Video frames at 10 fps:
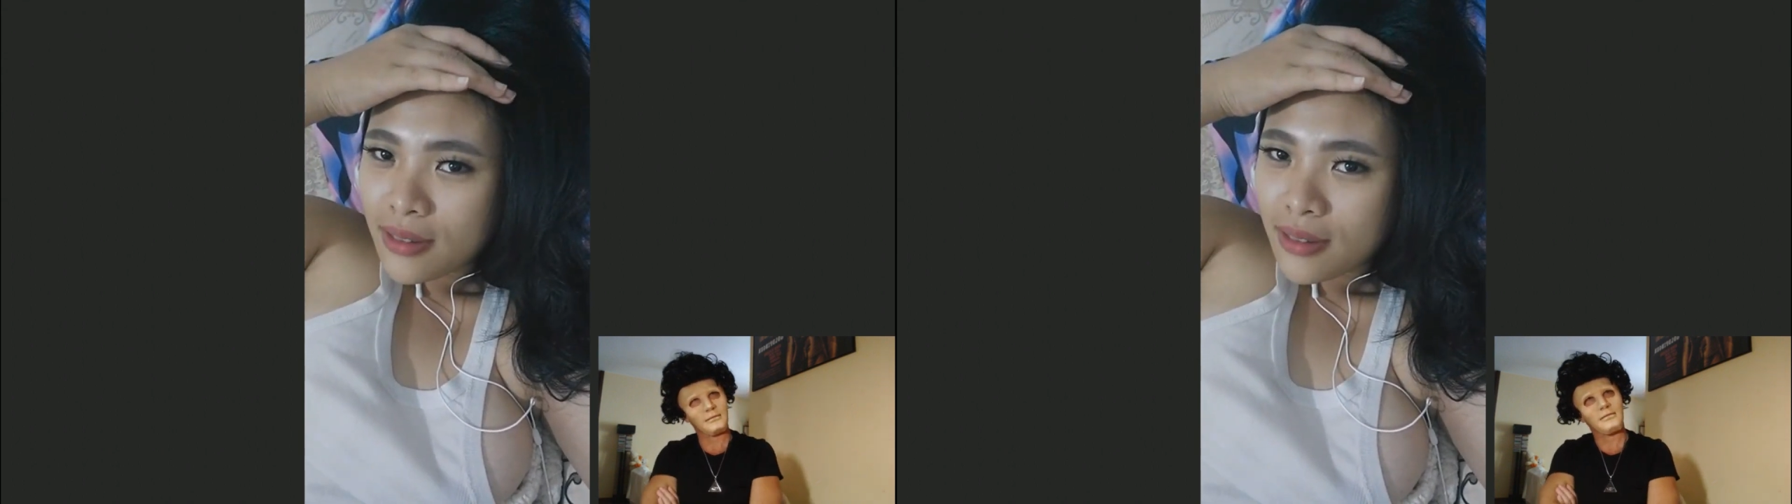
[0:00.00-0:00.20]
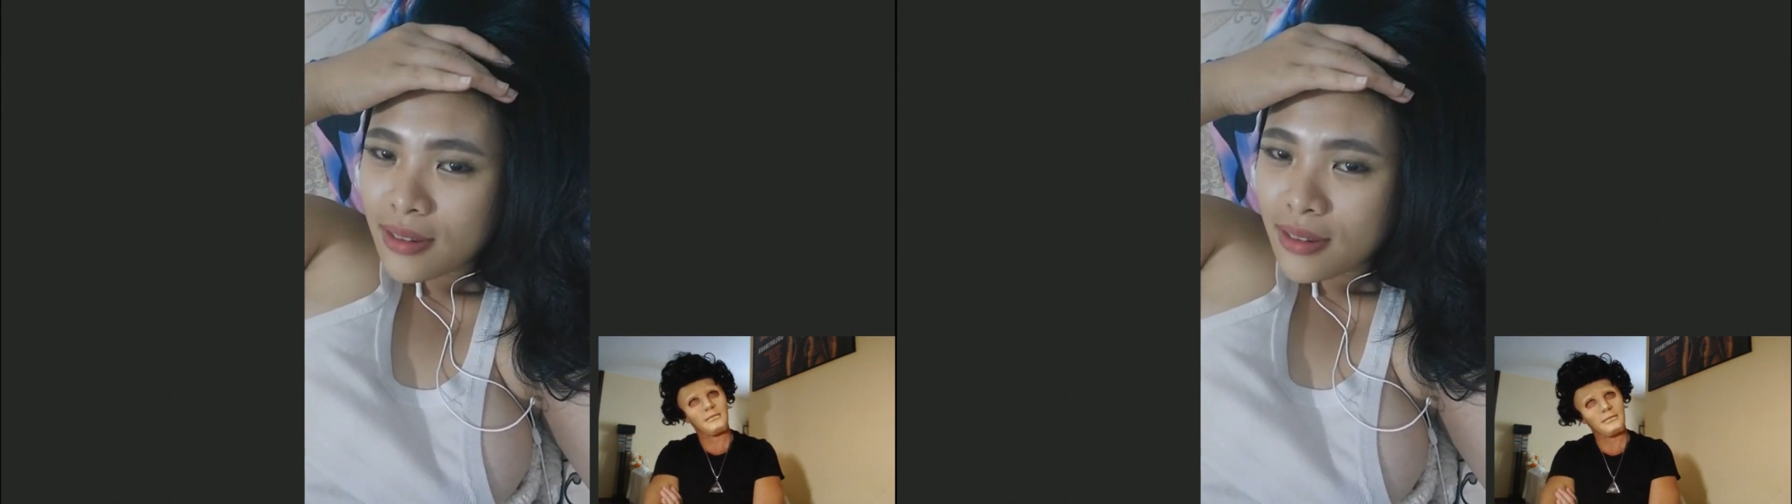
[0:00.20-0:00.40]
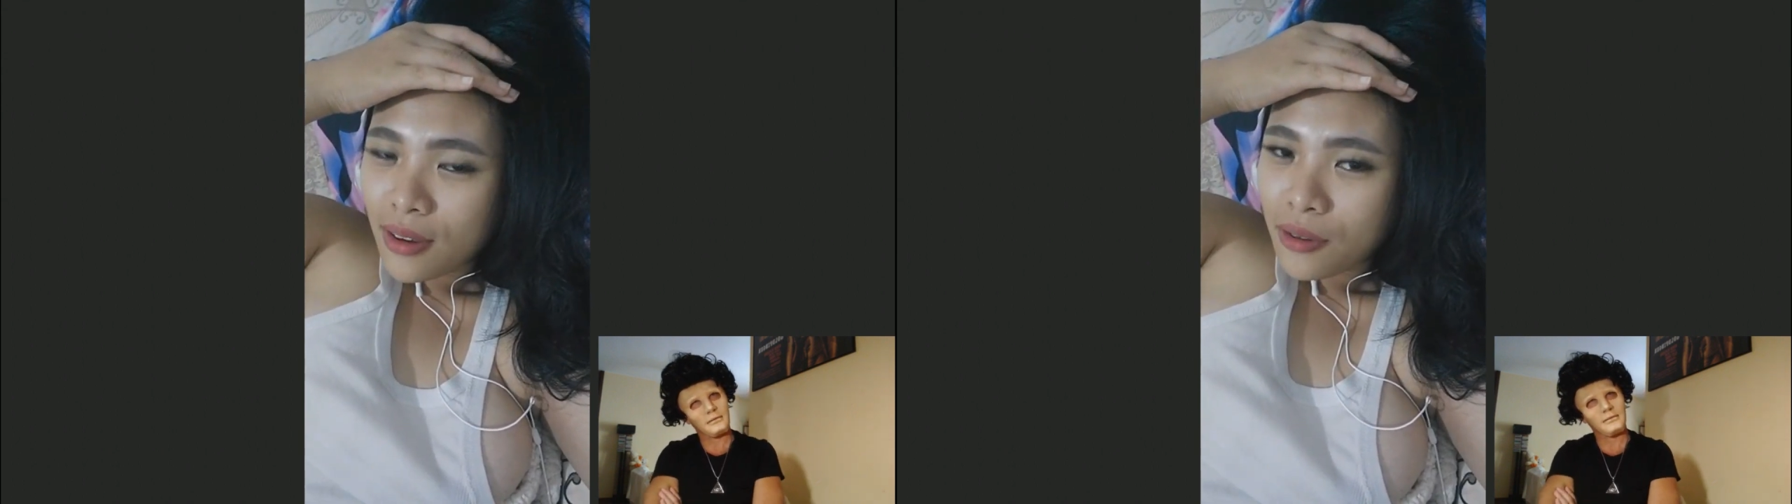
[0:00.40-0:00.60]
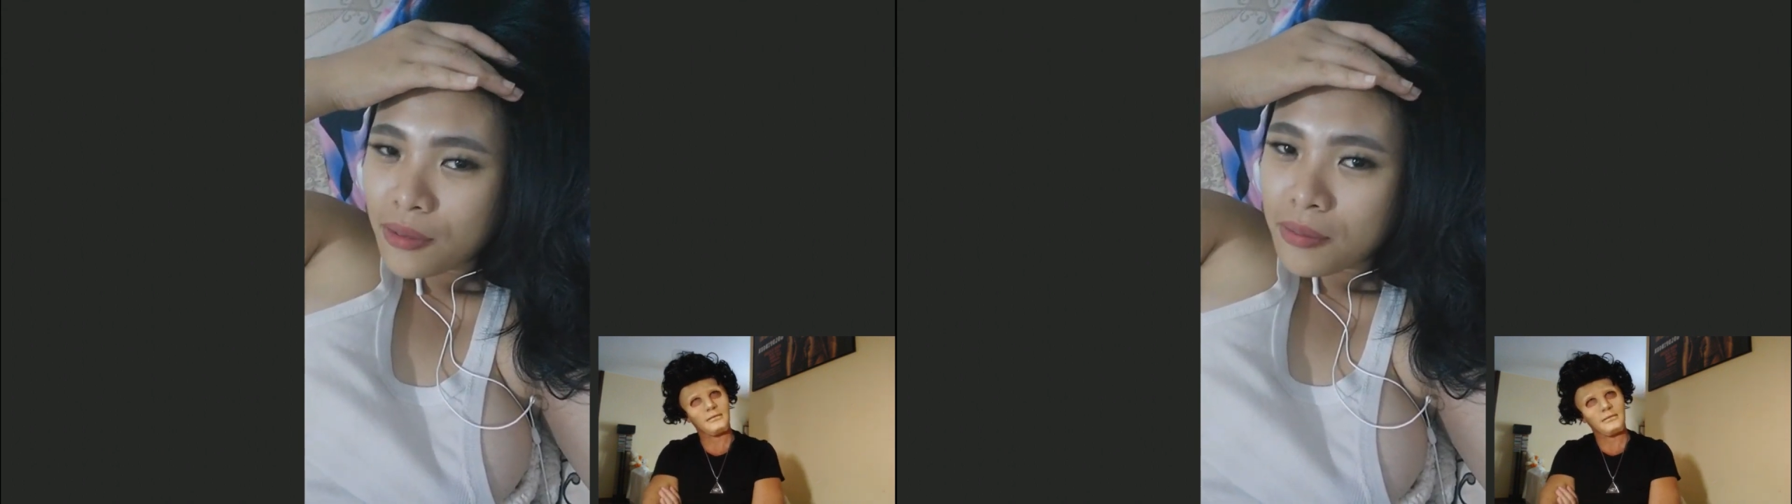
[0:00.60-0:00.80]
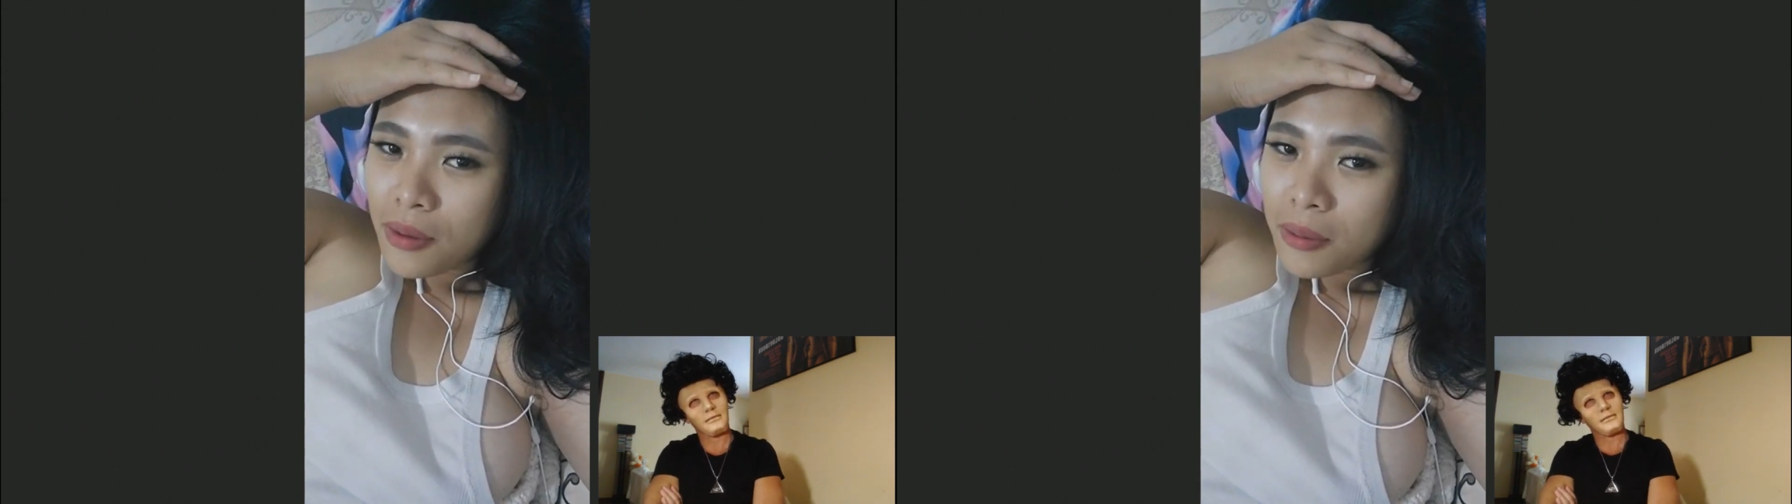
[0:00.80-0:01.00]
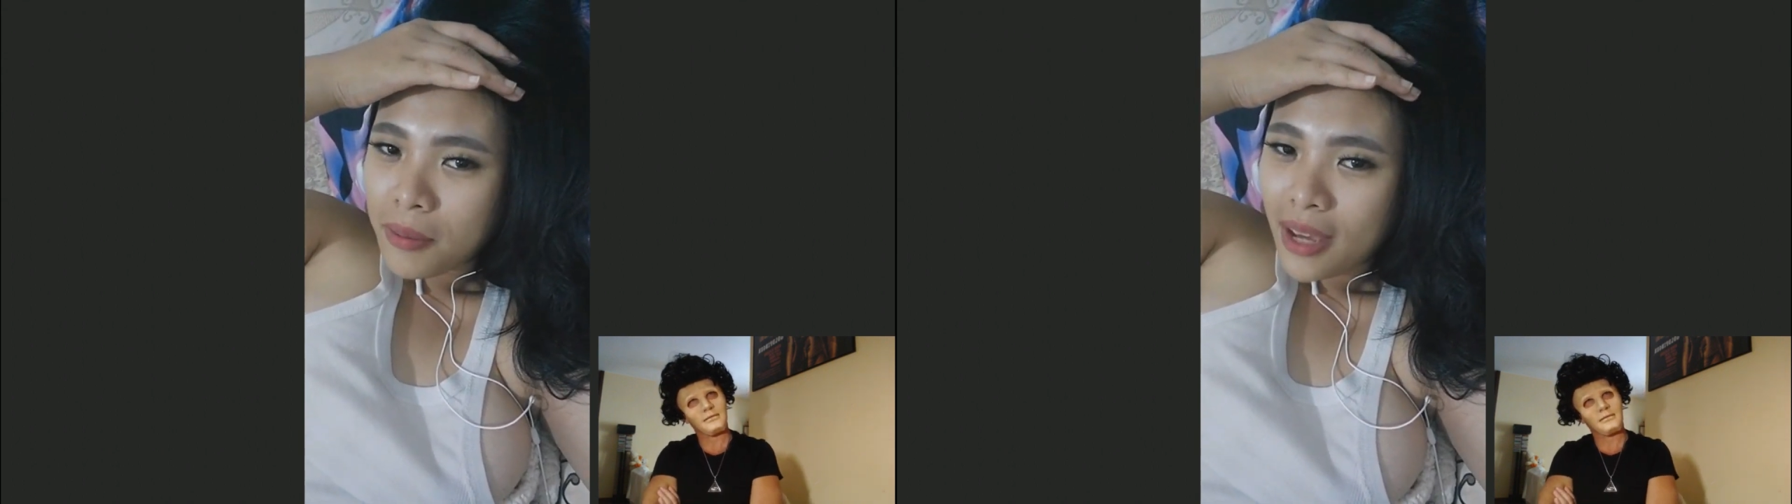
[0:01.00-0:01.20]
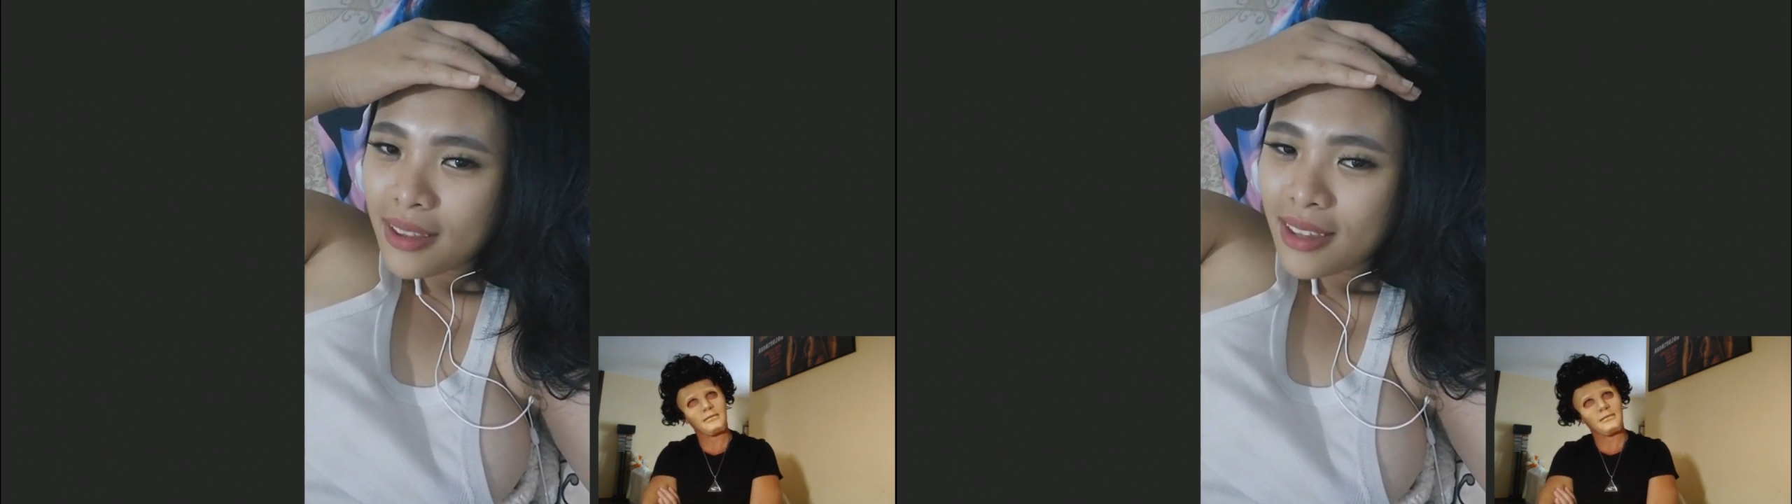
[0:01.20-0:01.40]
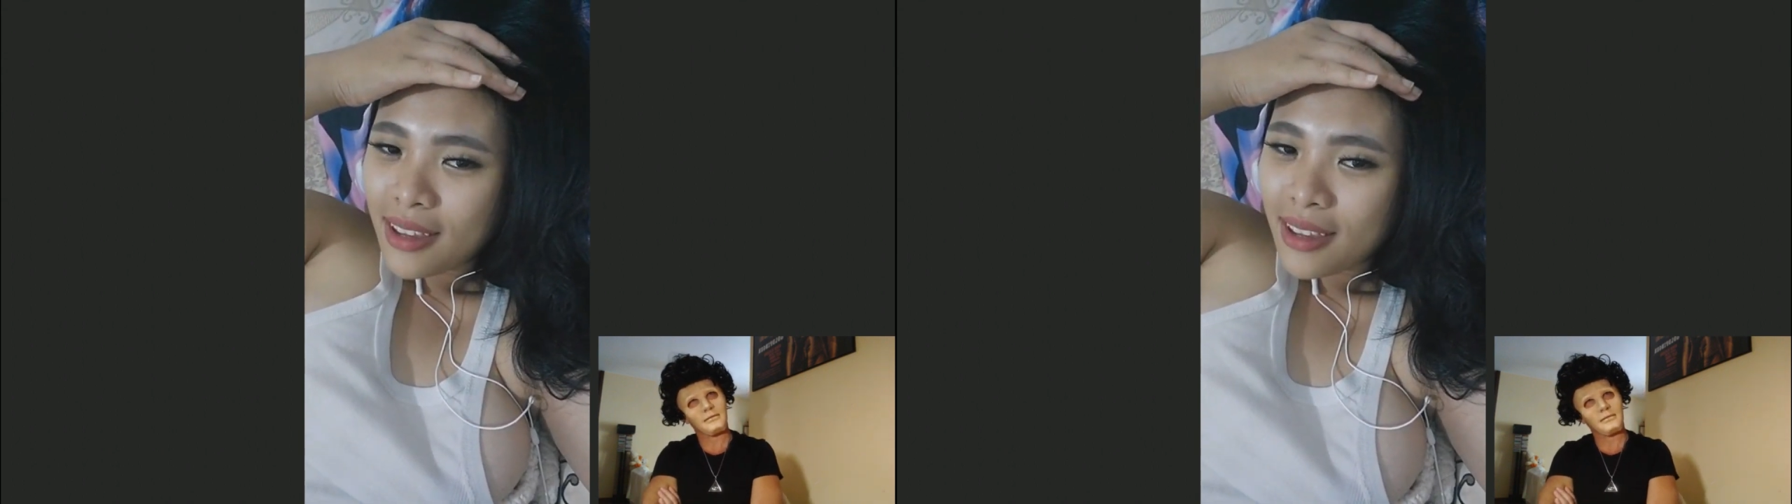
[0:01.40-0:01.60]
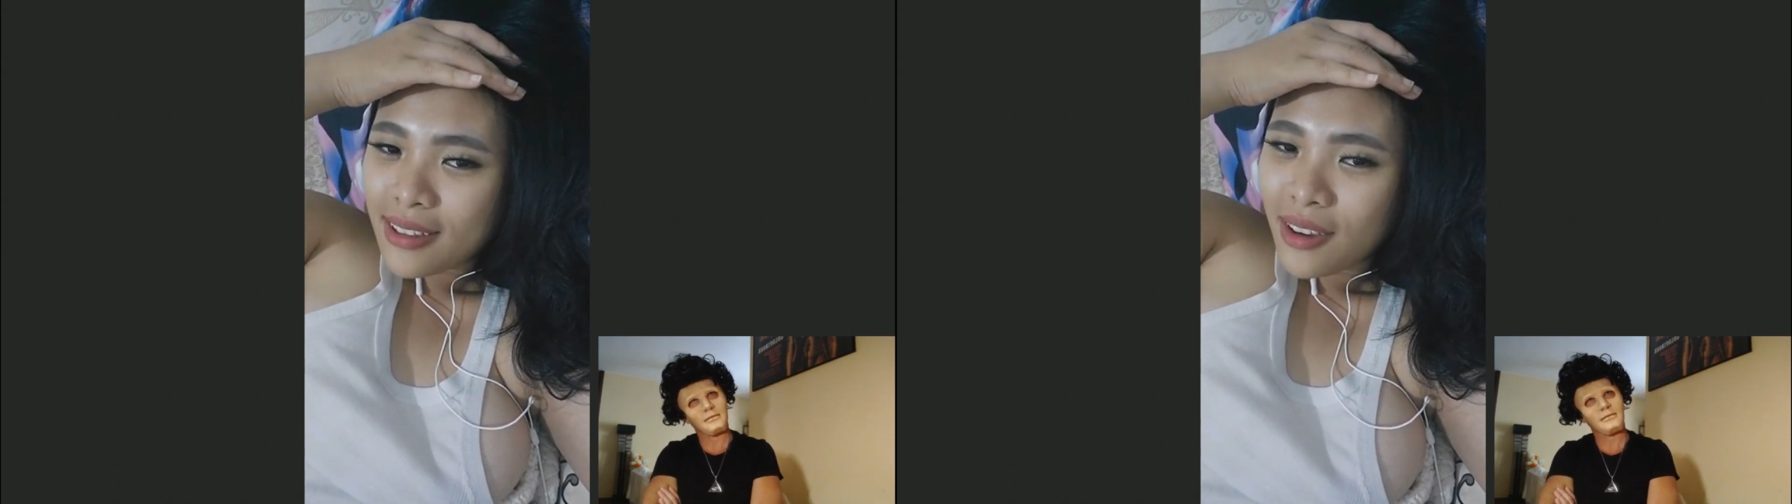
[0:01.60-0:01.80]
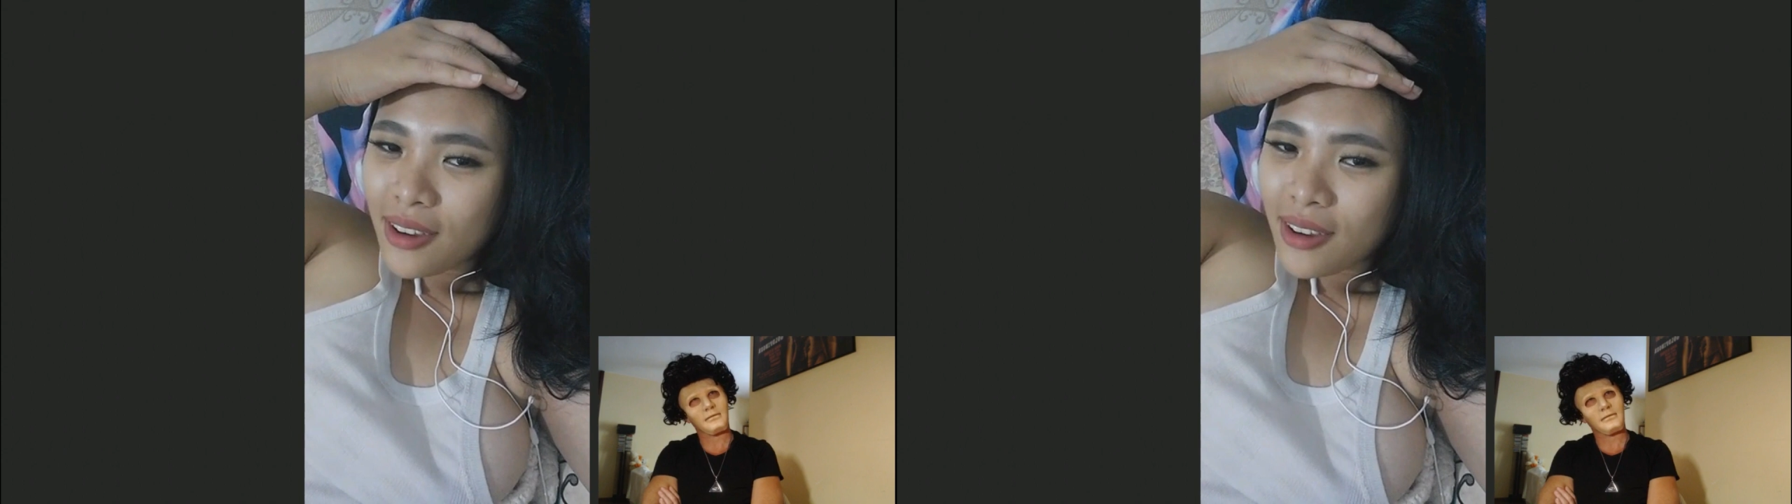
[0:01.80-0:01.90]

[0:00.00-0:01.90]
so problematic.